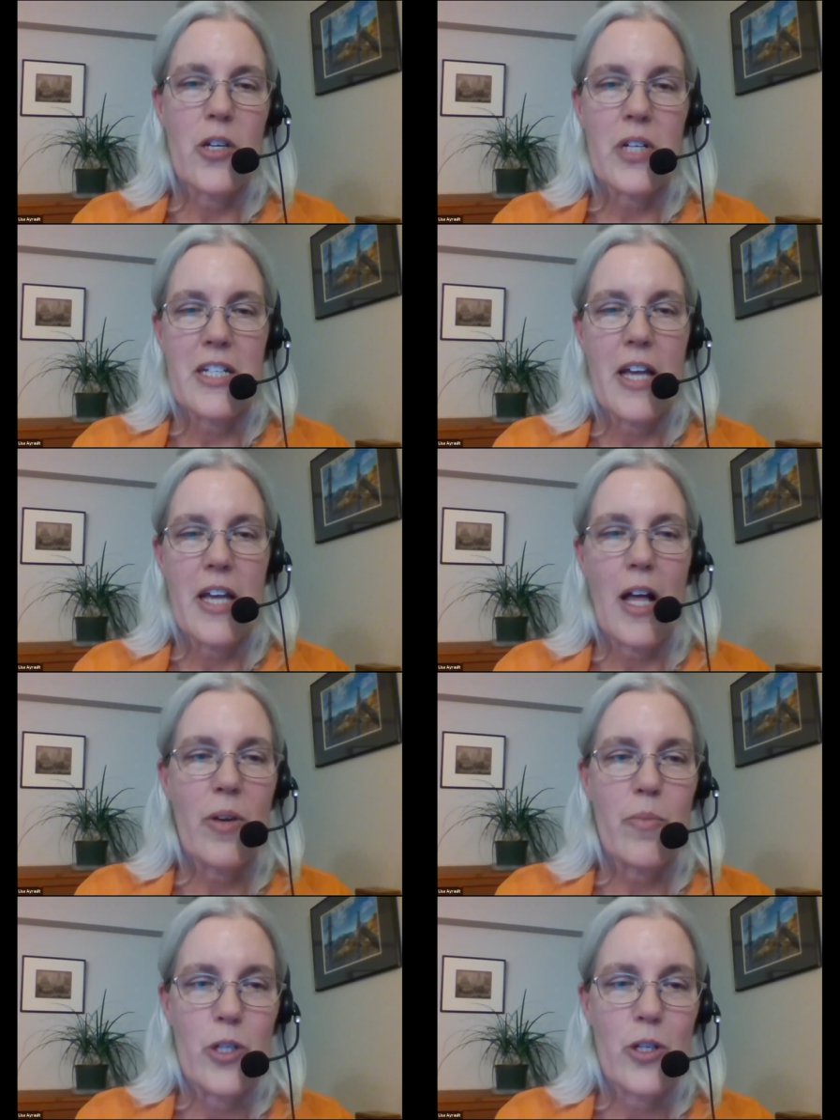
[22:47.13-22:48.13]
You can tell
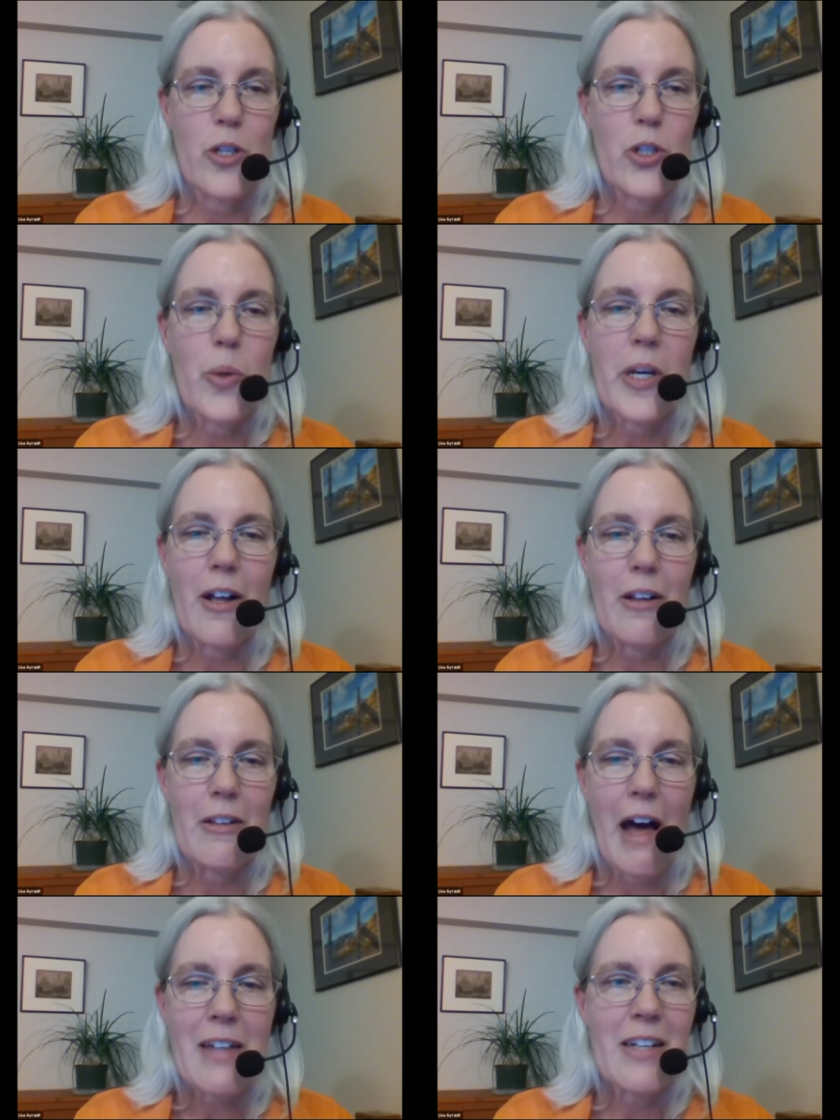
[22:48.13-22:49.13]
we've been doing a
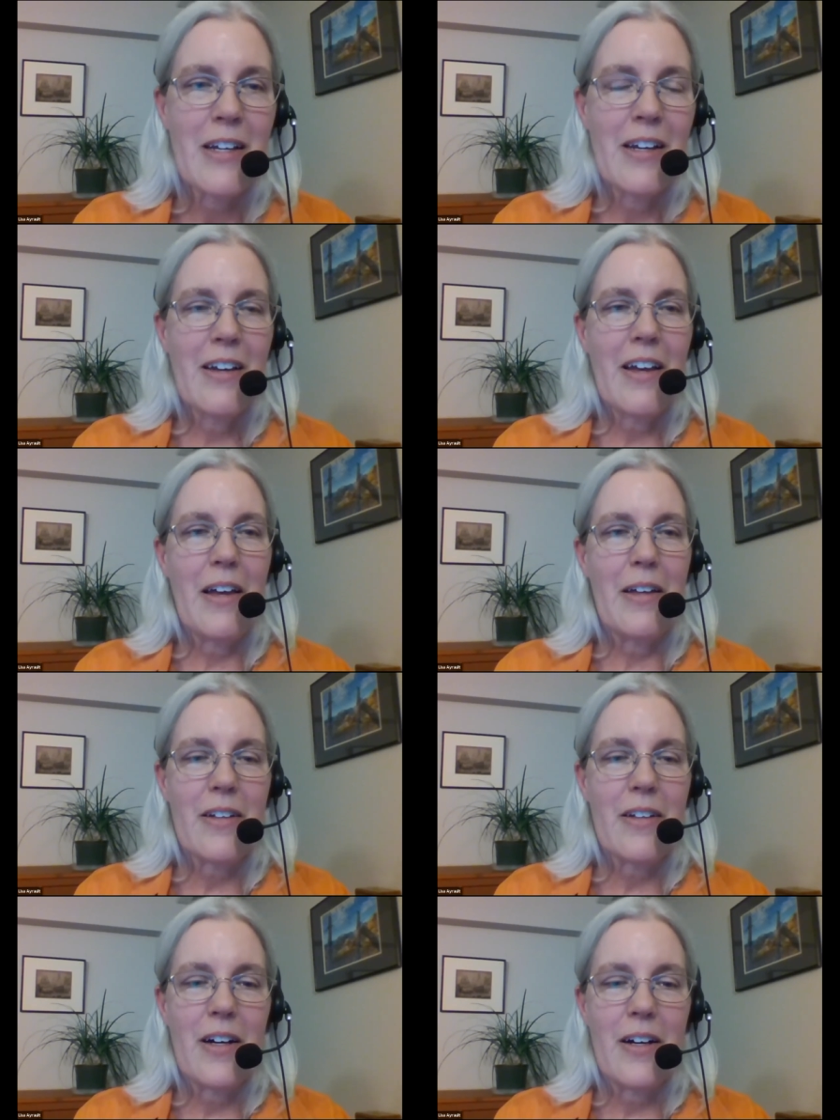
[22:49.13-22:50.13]
lot,
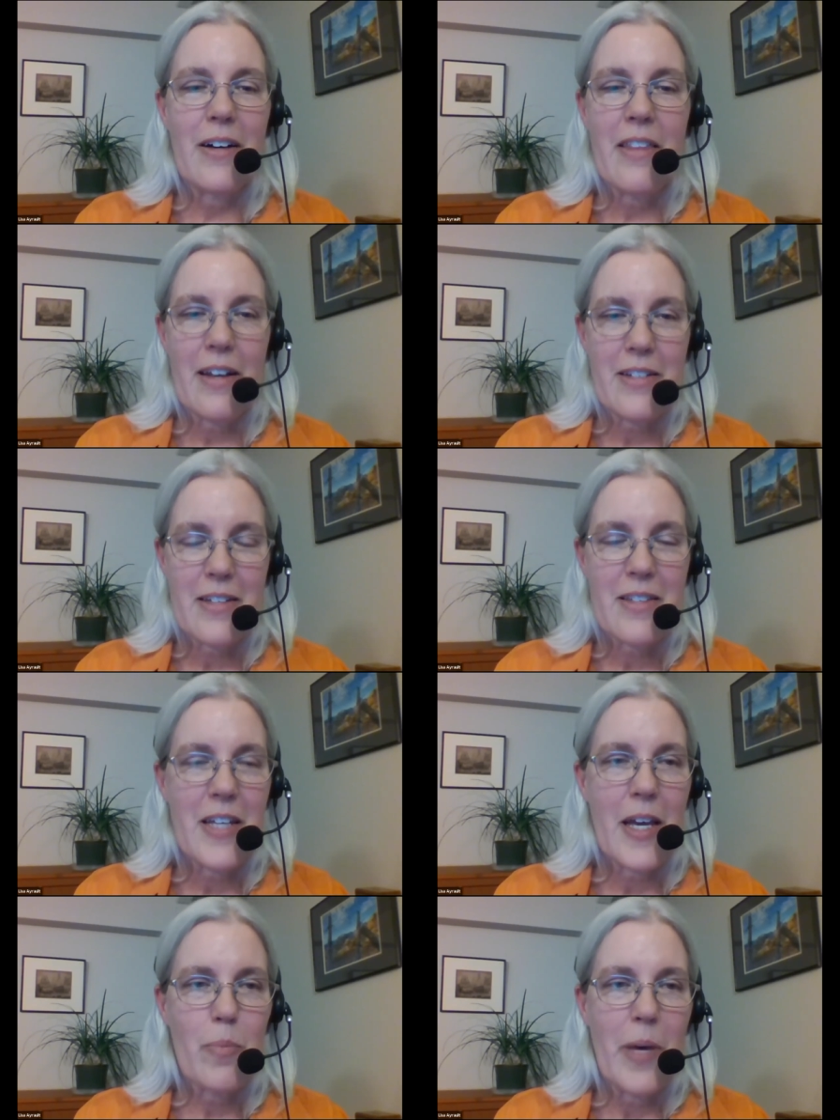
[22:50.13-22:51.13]
and that does
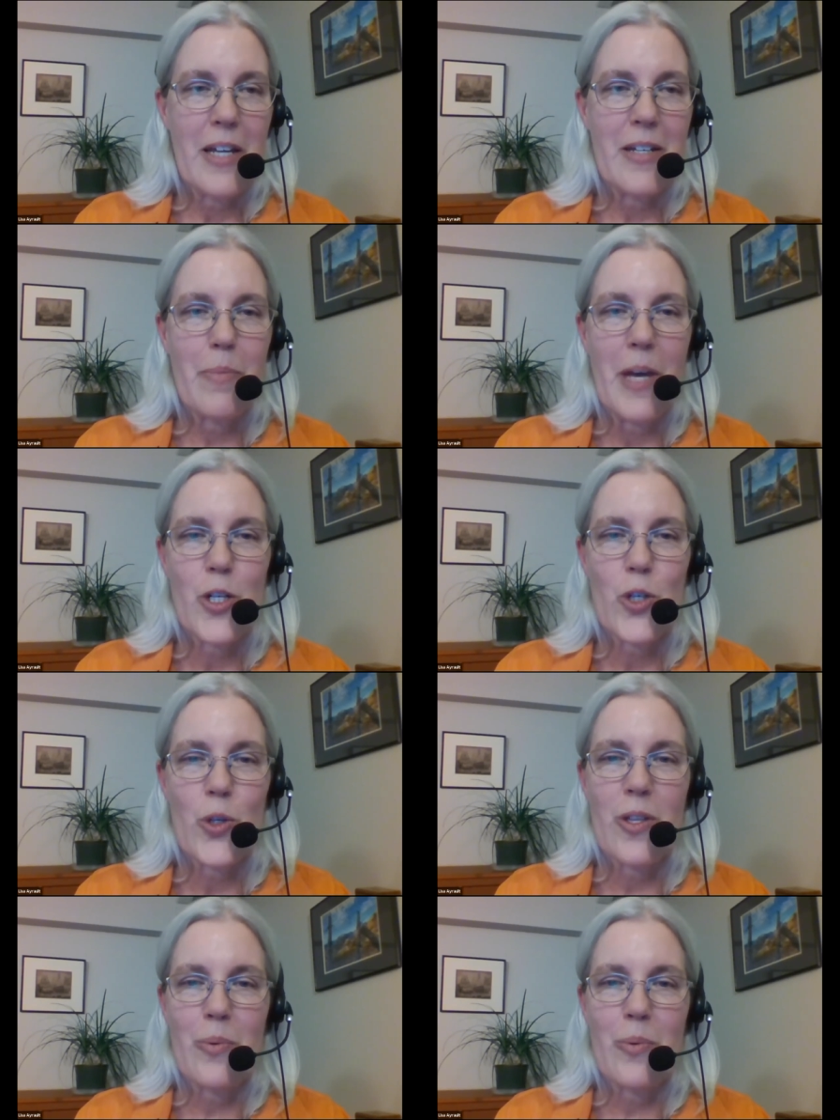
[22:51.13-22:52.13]
take money to make
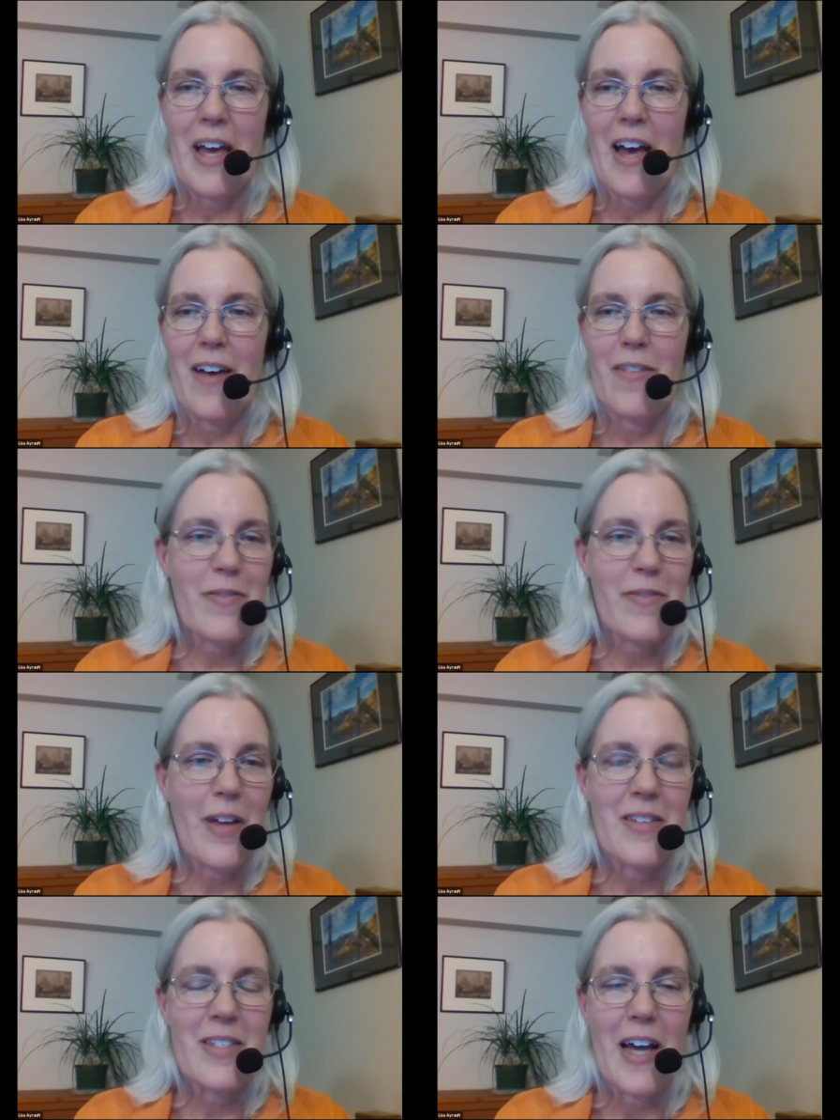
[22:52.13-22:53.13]
sure that we have
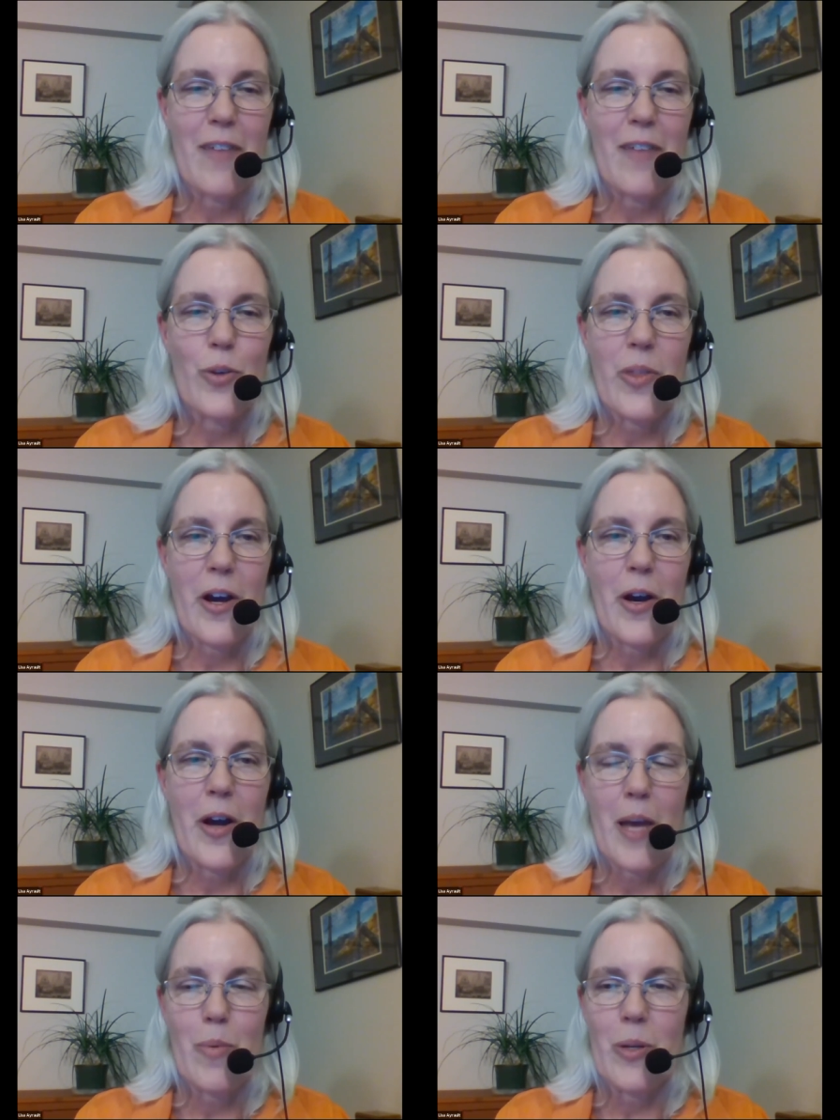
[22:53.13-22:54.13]
staff who are
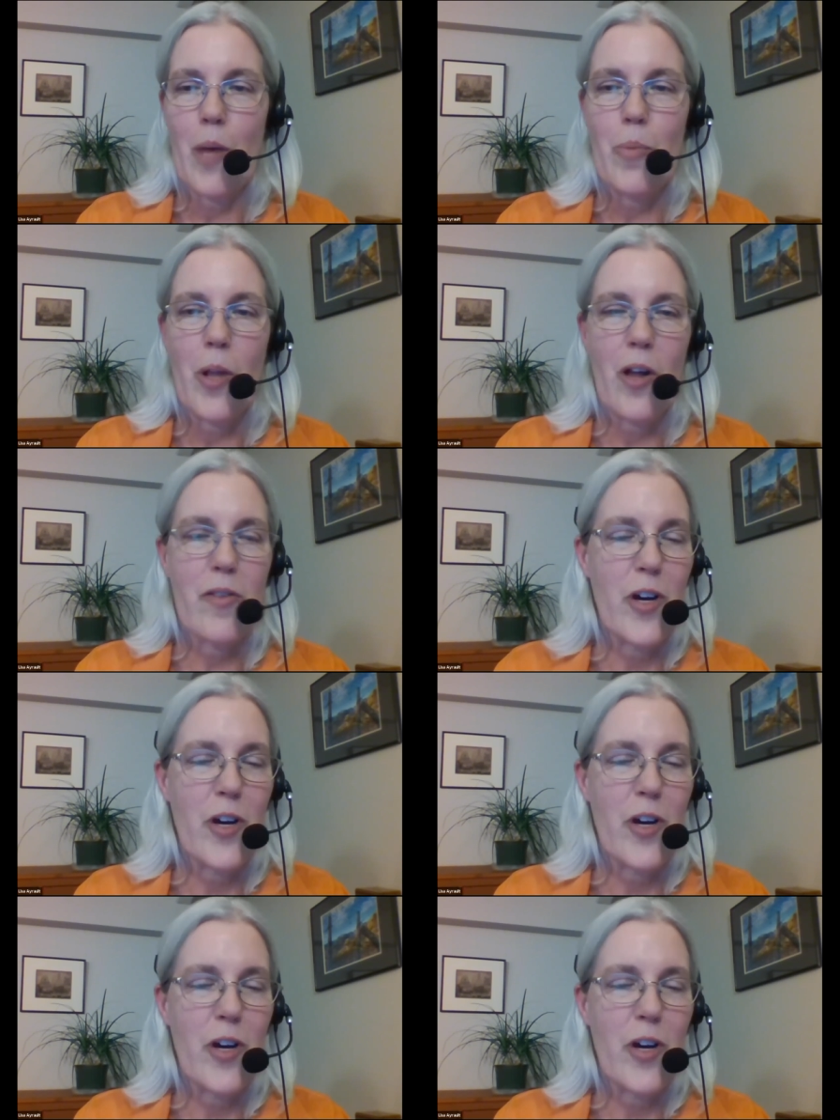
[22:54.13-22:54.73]
there able to help all our